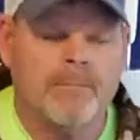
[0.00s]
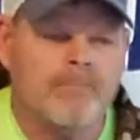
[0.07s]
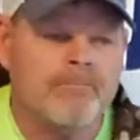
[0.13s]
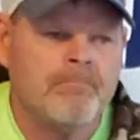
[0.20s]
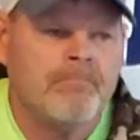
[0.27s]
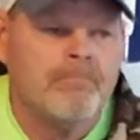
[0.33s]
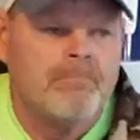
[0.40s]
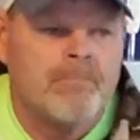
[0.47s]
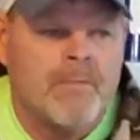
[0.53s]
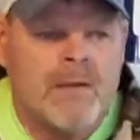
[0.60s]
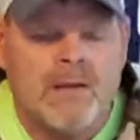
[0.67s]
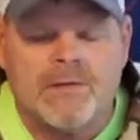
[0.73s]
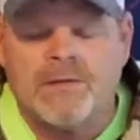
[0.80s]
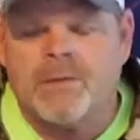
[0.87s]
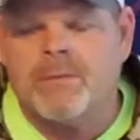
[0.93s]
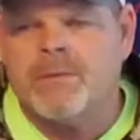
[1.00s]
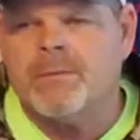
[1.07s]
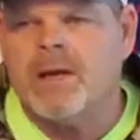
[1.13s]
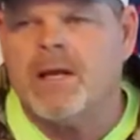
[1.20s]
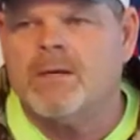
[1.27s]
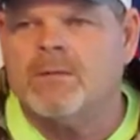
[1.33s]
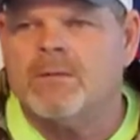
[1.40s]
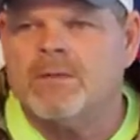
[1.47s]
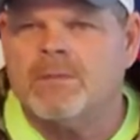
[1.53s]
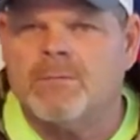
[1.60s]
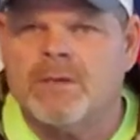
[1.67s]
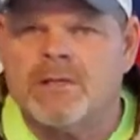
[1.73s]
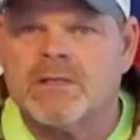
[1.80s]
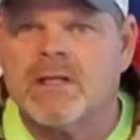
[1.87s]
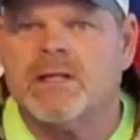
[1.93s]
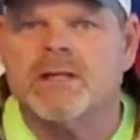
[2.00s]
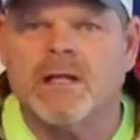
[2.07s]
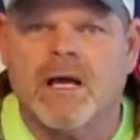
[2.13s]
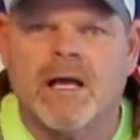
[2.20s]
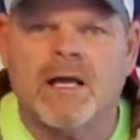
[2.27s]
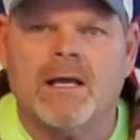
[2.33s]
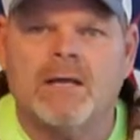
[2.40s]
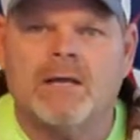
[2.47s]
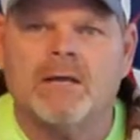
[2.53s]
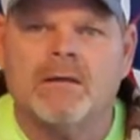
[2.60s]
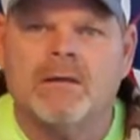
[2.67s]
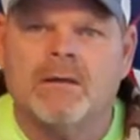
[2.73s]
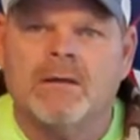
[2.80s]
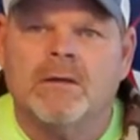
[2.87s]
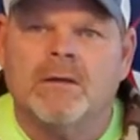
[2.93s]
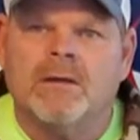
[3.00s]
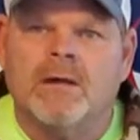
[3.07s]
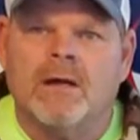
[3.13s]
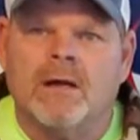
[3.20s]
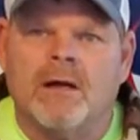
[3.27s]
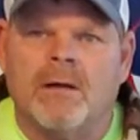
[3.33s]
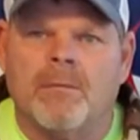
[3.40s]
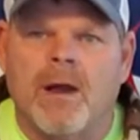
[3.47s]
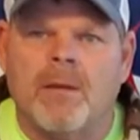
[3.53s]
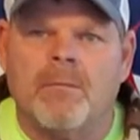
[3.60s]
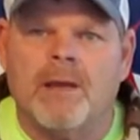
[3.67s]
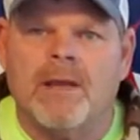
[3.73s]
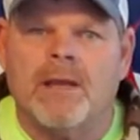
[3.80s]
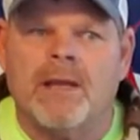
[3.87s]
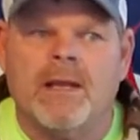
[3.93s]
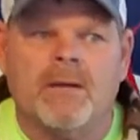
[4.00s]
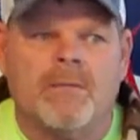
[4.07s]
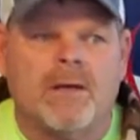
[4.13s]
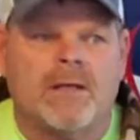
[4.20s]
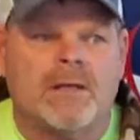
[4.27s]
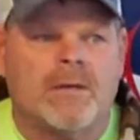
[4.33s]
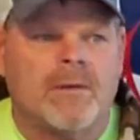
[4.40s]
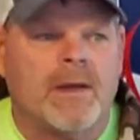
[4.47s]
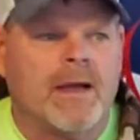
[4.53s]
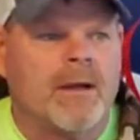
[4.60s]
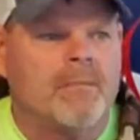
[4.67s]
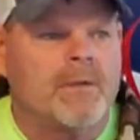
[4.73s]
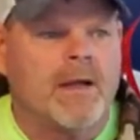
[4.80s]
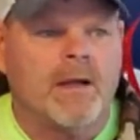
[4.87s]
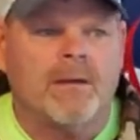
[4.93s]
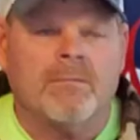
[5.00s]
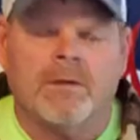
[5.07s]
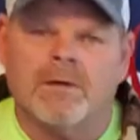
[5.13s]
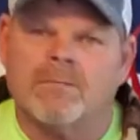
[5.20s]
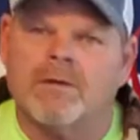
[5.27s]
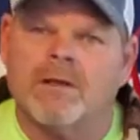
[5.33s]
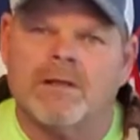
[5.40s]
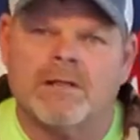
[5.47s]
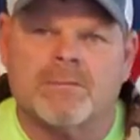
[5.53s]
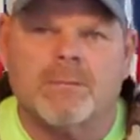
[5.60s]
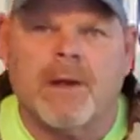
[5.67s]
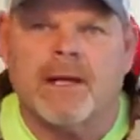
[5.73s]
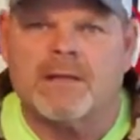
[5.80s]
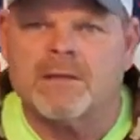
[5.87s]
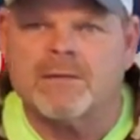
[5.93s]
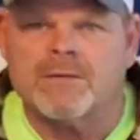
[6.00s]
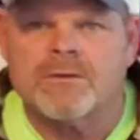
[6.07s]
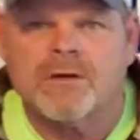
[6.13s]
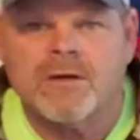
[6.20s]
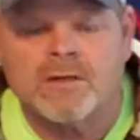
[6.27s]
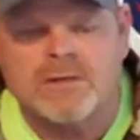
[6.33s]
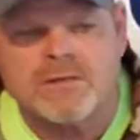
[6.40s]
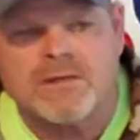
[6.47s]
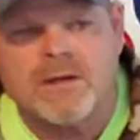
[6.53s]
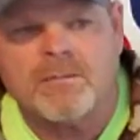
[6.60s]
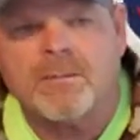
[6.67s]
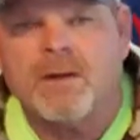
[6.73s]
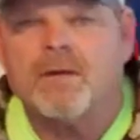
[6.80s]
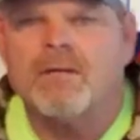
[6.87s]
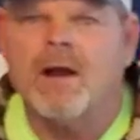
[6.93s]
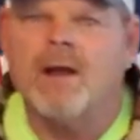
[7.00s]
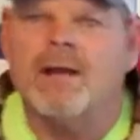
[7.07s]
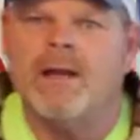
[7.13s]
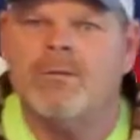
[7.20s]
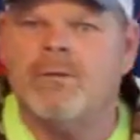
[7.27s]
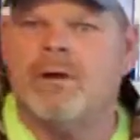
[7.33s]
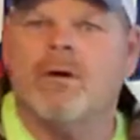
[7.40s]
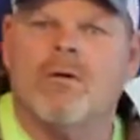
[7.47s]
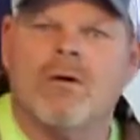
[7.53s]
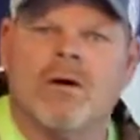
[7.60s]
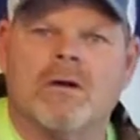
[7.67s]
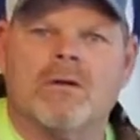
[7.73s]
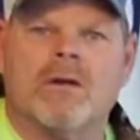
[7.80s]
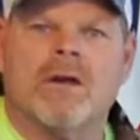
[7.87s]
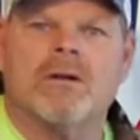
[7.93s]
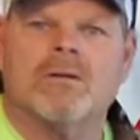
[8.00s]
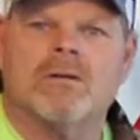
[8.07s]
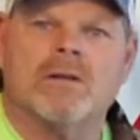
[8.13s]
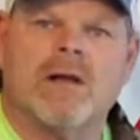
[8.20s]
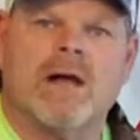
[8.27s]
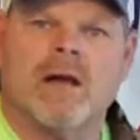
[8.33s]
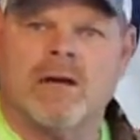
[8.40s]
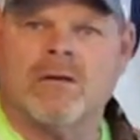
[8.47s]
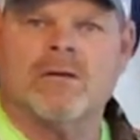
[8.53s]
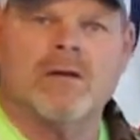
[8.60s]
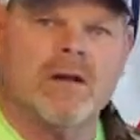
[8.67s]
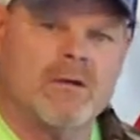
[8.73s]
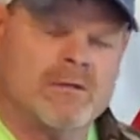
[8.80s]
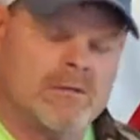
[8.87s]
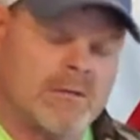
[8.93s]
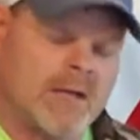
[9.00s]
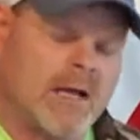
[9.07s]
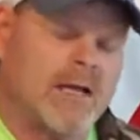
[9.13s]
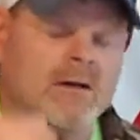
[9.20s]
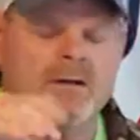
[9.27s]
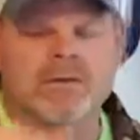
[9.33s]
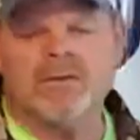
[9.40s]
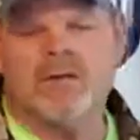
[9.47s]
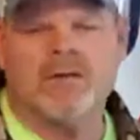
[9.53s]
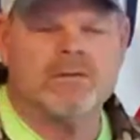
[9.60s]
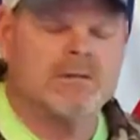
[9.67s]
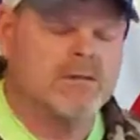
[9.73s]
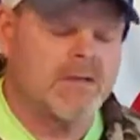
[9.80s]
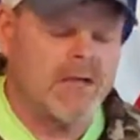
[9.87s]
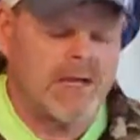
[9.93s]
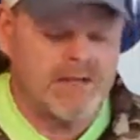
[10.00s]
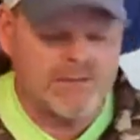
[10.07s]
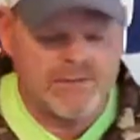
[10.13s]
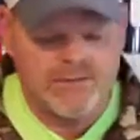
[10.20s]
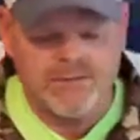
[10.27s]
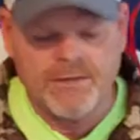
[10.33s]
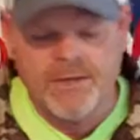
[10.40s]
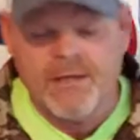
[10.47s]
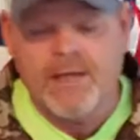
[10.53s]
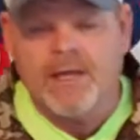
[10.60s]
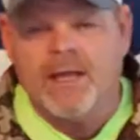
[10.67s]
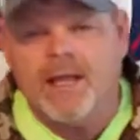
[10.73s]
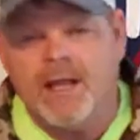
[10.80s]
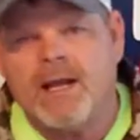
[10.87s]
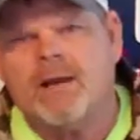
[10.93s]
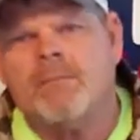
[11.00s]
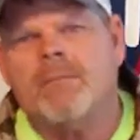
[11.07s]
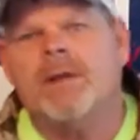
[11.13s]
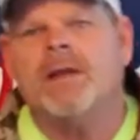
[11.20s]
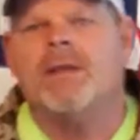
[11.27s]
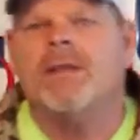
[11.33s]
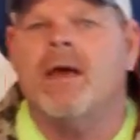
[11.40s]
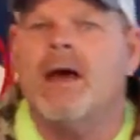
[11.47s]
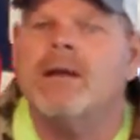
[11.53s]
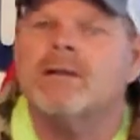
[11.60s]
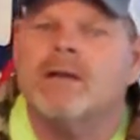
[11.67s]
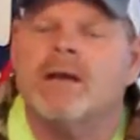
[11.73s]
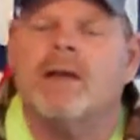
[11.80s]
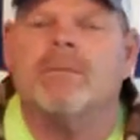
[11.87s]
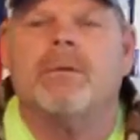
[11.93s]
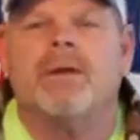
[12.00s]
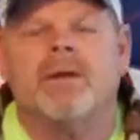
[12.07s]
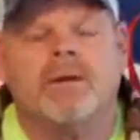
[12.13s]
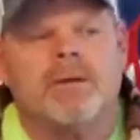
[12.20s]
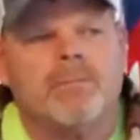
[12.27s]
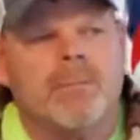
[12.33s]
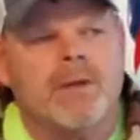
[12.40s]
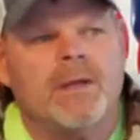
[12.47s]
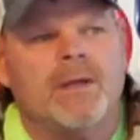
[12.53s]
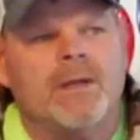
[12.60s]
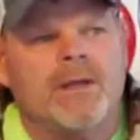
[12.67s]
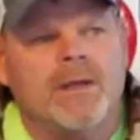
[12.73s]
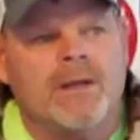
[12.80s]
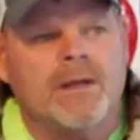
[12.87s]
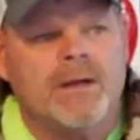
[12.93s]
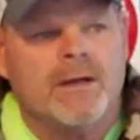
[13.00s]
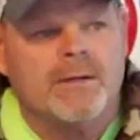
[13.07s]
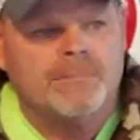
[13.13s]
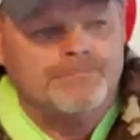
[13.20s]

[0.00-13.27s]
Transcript: up in some of the mountains, and my sled died. And I meet him, I tell him, hey, I'm going to run this back to the truck because something ain't right. And it would go 100 yards and die, 100 yards and die, 100 yards and die. So it ended up being, that time ended up being the